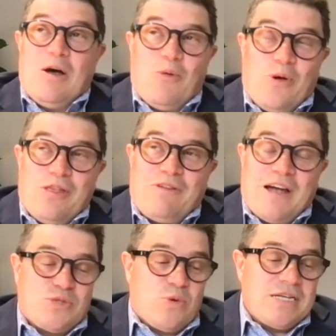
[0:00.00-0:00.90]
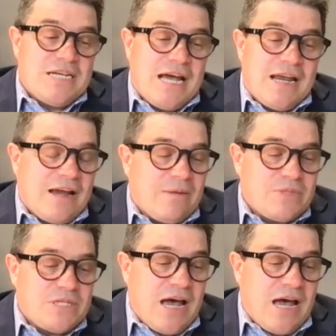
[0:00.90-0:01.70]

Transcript: when the phase one data comes